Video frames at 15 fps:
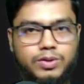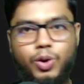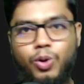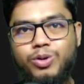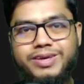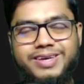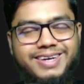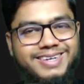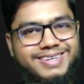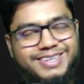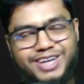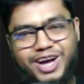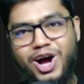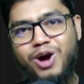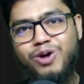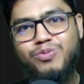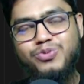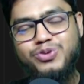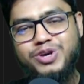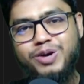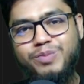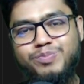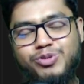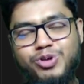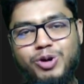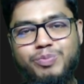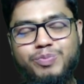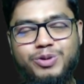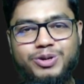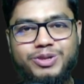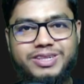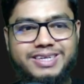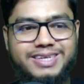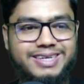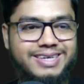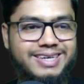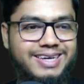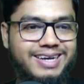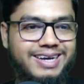Okay, now we are properly